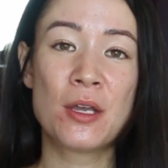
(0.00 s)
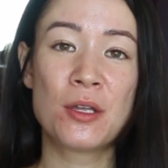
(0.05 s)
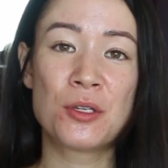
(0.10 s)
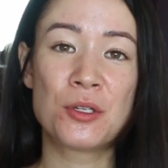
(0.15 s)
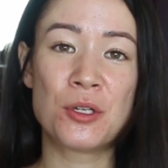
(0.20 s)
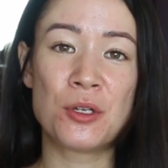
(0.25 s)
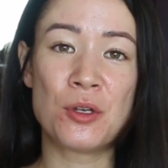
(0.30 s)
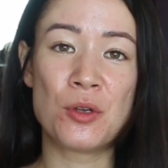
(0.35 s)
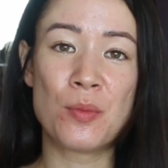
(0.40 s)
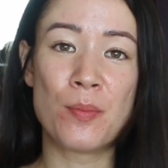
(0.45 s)

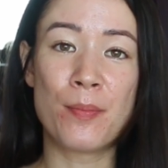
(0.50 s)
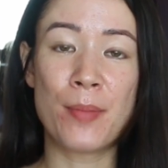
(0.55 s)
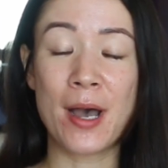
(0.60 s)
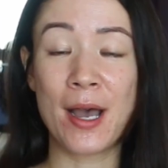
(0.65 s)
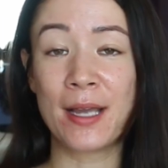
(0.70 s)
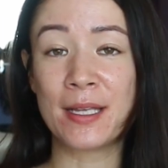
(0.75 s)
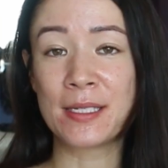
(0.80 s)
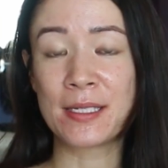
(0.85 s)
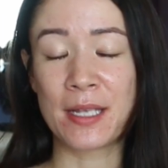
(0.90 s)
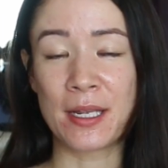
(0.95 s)
to
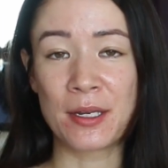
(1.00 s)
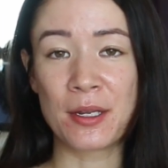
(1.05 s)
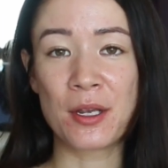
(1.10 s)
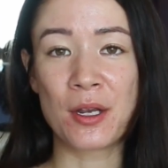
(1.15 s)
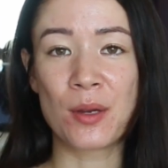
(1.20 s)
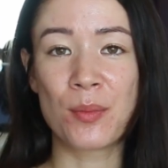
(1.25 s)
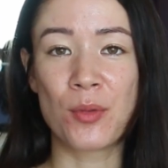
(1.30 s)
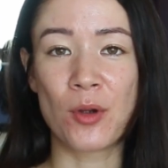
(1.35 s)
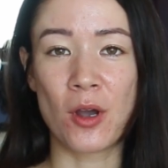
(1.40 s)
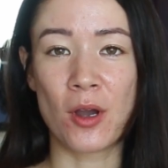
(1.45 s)
buy
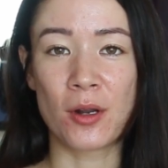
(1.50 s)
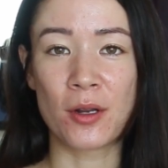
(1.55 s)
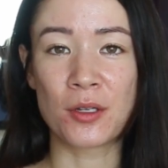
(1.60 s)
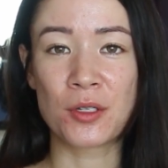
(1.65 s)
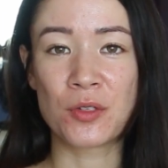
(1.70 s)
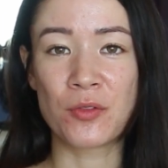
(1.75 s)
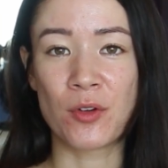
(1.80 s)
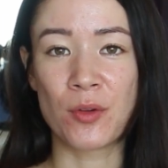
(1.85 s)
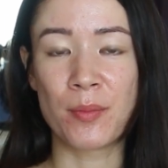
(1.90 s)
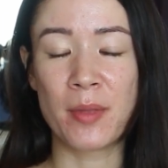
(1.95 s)
skincare
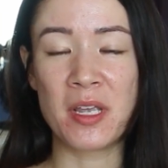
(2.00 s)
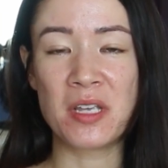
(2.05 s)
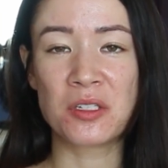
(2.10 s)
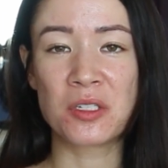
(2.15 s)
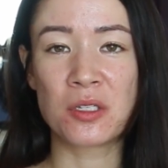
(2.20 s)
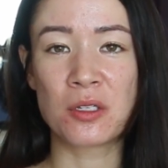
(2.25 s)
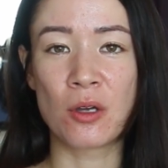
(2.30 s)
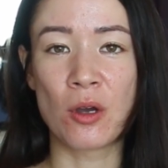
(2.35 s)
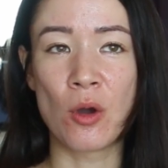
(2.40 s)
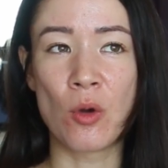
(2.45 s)
products for me,
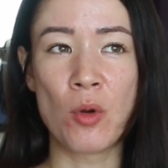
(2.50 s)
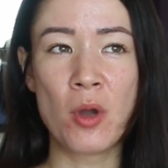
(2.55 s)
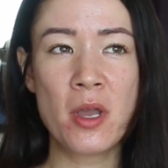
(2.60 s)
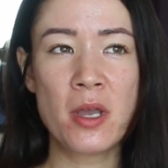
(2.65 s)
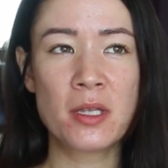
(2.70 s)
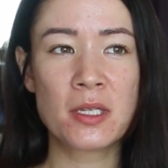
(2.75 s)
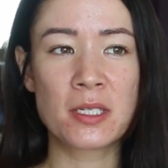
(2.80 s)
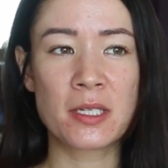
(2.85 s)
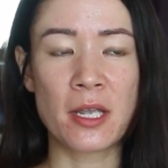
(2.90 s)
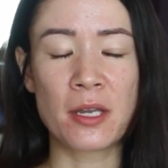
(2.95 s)
so
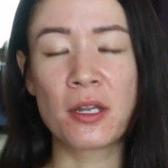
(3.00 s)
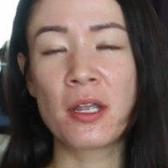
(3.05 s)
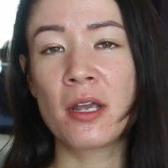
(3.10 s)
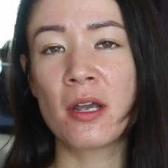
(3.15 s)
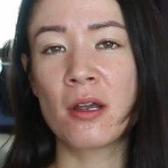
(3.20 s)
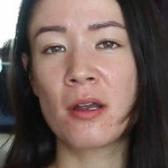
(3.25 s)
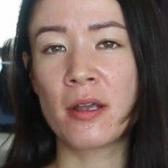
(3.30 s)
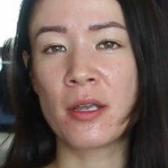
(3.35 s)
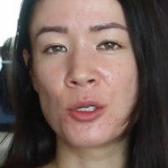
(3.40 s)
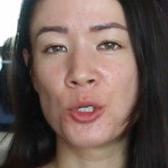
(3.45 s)

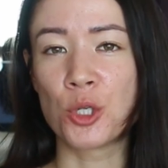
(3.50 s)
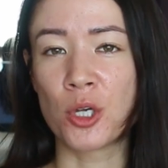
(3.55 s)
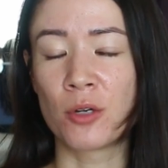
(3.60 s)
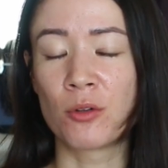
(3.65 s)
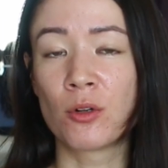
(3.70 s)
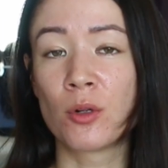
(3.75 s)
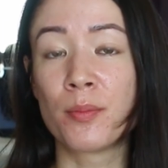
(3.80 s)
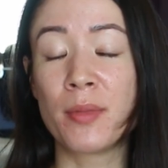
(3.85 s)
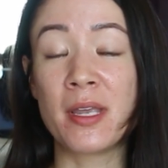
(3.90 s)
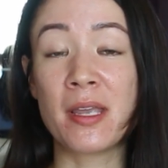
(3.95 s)
skincare in
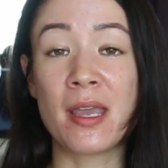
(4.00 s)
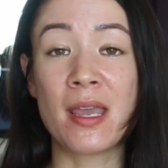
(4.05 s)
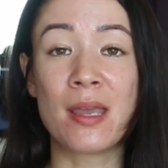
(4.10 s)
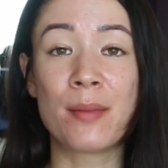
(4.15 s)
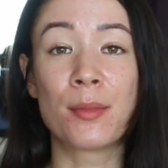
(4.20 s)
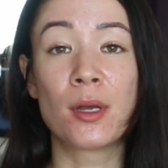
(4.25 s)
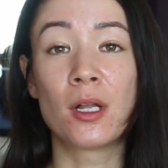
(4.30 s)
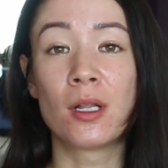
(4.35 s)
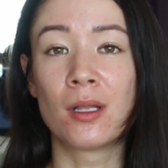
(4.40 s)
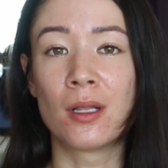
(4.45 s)
general
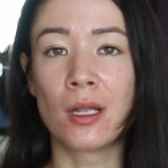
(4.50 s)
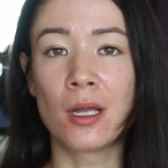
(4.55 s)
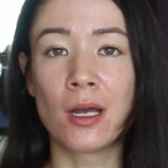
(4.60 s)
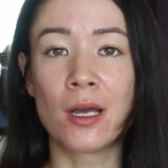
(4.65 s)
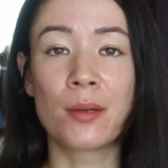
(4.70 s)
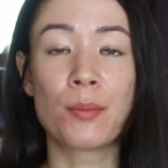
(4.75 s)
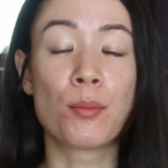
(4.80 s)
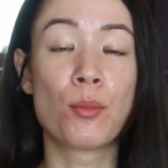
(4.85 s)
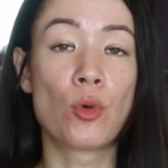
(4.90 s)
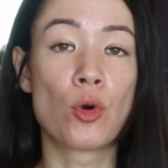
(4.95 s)
became a
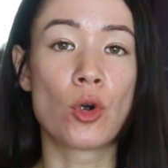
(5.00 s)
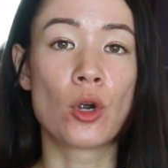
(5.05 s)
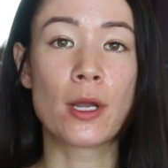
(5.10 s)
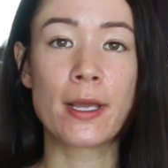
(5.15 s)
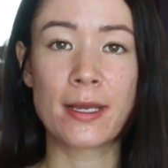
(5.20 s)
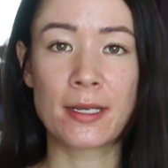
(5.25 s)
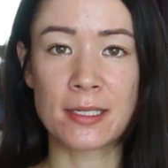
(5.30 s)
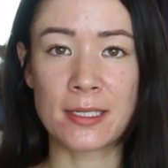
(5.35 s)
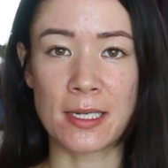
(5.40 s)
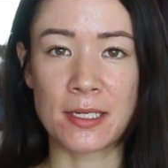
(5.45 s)
lot
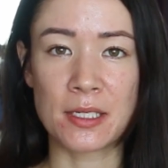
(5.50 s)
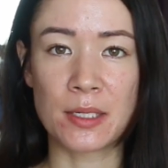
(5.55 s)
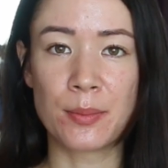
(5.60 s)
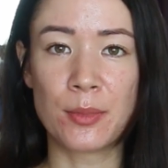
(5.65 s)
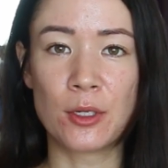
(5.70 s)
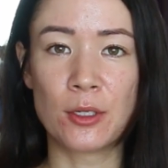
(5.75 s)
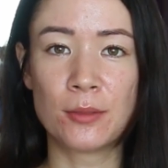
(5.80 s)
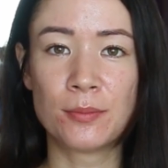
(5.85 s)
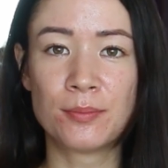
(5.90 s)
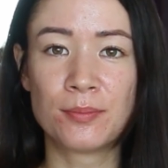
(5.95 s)
more
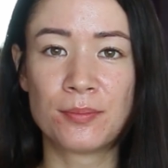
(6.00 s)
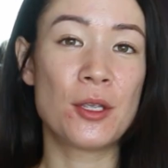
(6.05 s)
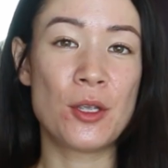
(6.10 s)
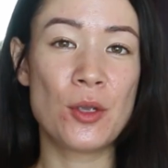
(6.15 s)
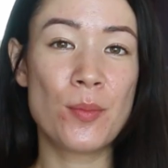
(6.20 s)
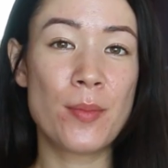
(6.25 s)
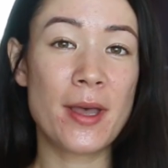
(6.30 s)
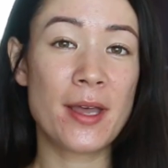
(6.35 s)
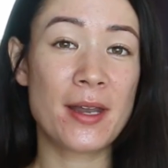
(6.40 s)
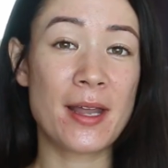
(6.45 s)
accessible.
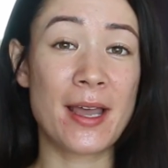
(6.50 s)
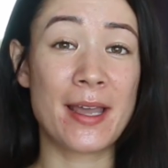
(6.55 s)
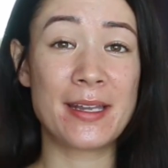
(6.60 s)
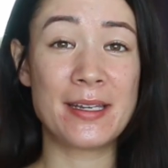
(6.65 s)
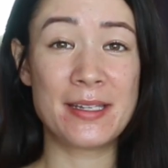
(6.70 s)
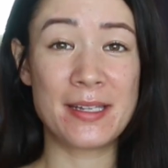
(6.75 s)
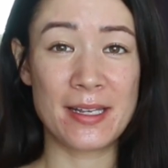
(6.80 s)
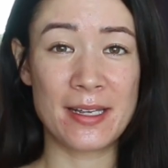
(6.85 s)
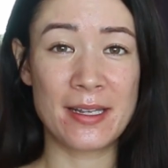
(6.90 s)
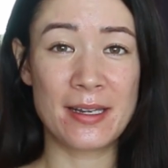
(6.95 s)
You bet I
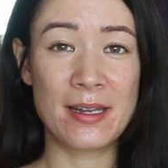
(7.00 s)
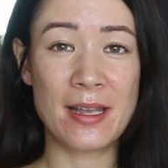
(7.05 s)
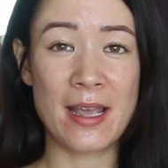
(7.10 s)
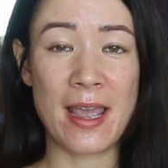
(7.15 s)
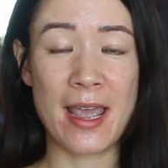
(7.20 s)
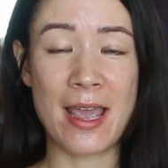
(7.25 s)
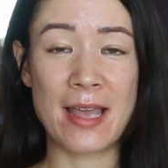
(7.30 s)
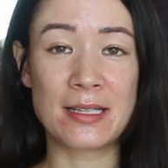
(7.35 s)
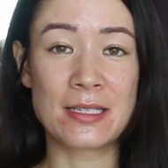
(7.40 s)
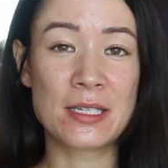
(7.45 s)
did
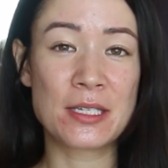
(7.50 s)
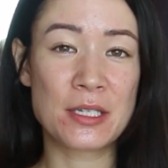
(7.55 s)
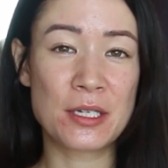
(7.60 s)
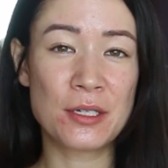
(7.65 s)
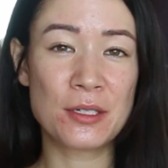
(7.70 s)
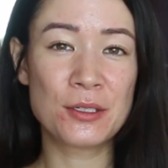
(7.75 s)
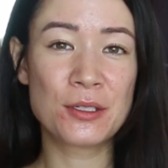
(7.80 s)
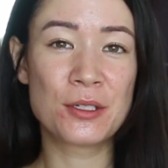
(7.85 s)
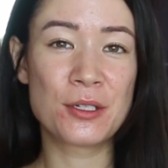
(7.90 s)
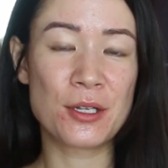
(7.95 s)
and
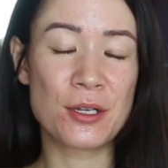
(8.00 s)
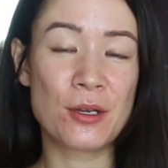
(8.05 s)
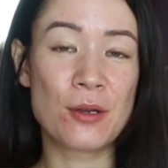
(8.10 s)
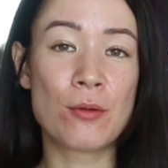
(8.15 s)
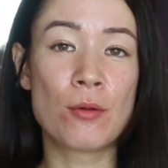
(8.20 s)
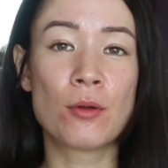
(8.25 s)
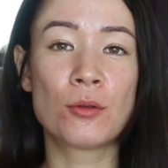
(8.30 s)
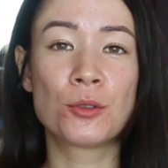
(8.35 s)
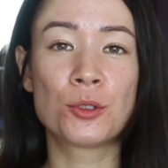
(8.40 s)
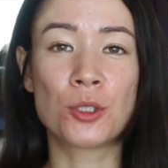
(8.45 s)
still
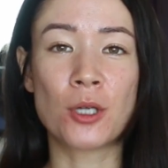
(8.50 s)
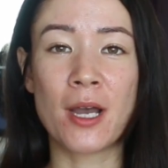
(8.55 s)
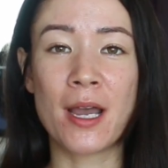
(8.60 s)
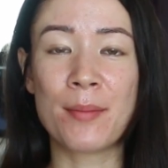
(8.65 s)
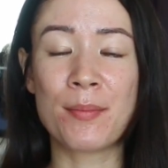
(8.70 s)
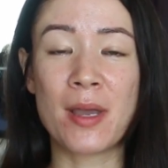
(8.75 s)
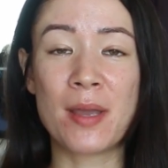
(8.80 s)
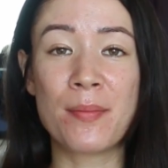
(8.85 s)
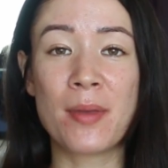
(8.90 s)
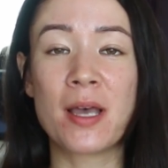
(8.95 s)
do
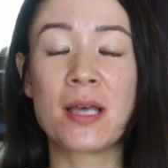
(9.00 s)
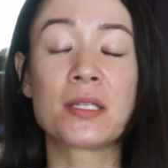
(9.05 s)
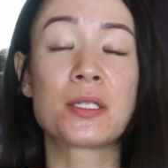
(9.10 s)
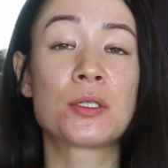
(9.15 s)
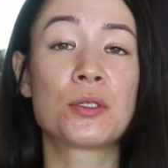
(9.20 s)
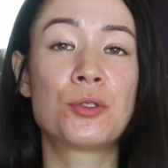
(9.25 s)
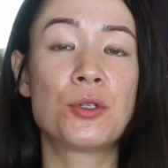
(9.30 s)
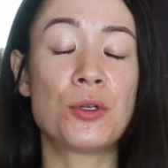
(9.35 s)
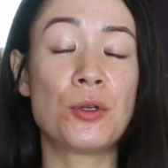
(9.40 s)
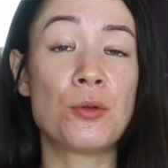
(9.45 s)
try my
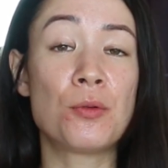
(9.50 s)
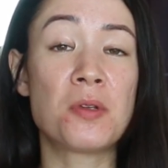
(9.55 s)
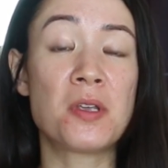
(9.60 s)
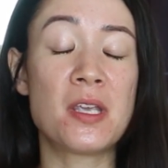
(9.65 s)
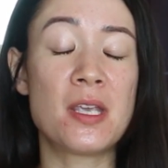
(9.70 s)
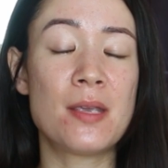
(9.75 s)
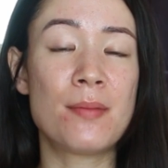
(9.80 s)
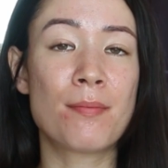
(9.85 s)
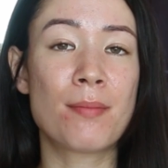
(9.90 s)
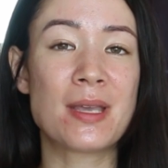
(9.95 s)
best to
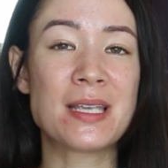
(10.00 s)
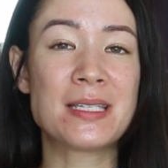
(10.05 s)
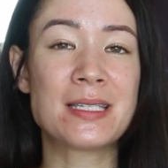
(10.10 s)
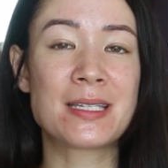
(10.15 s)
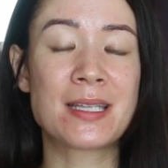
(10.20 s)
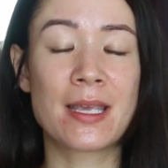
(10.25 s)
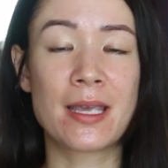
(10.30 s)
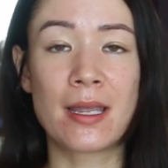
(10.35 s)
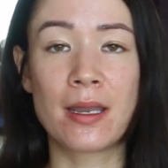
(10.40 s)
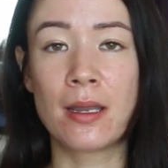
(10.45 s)
keep my
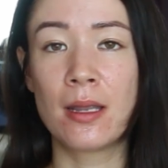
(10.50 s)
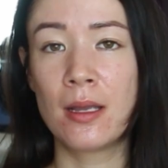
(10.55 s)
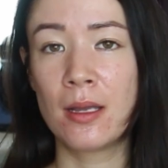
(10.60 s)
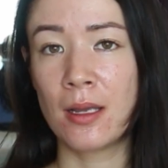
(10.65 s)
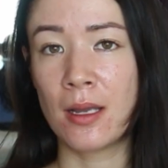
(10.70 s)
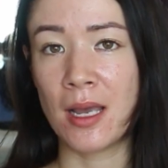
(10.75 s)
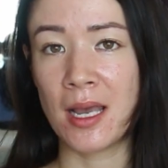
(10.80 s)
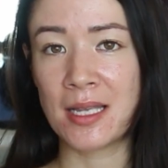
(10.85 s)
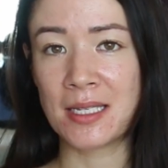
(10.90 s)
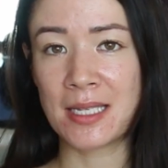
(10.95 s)
skin
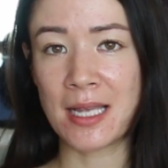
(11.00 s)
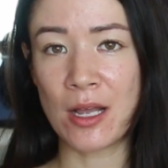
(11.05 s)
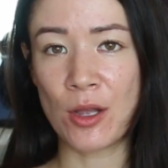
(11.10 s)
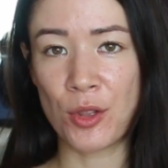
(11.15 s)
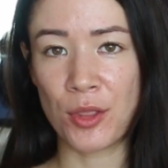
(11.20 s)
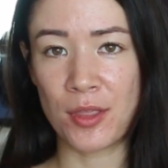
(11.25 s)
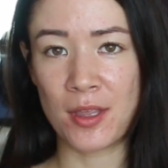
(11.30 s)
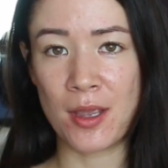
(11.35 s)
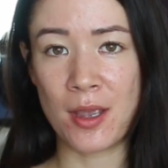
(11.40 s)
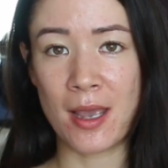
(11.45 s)
as
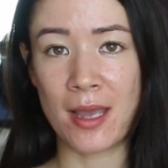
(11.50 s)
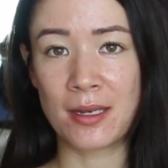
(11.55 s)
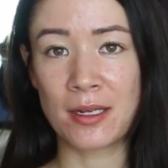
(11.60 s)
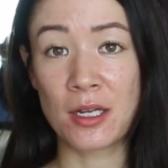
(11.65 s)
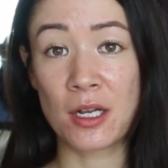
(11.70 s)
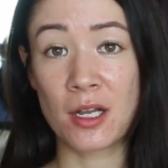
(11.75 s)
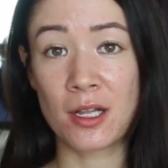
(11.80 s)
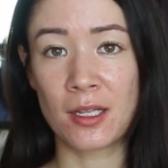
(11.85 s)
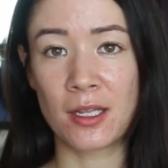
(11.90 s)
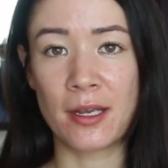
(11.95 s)
healthy
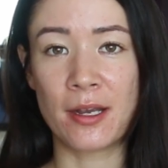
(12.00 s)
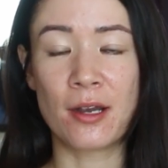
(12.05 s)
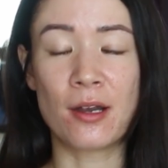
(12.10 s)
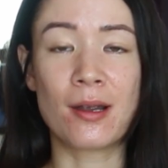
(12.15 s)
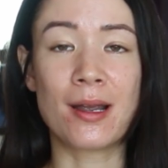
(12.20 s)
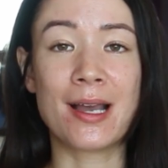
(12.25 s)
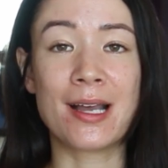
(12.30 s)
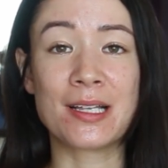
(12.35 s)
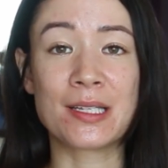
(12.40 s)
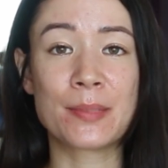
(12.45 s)
and
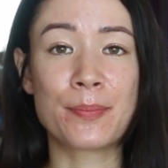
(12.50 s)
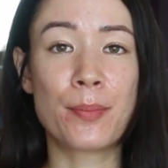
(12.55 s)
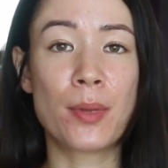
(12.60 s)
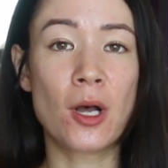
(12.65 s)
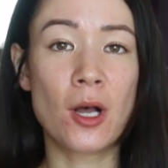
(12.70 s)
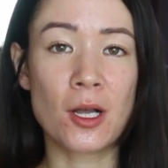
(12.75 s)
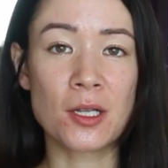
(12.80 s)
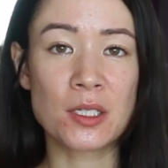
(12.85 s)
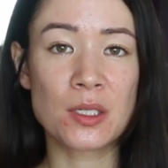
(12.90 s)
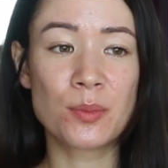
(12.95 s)
clear as
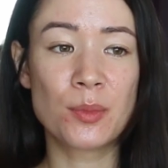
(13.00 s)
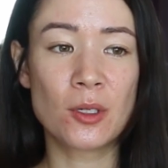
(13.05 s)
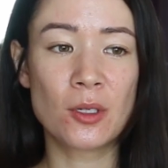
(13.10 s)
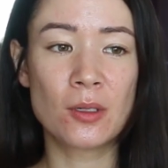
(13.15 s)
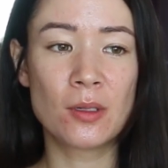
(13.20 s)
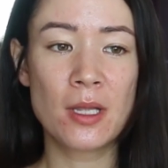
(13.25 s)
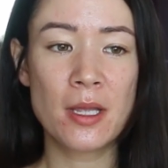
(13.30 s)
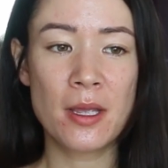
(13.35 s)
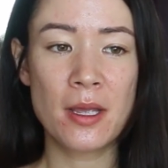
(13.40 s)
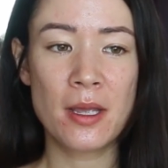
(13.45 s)
possible.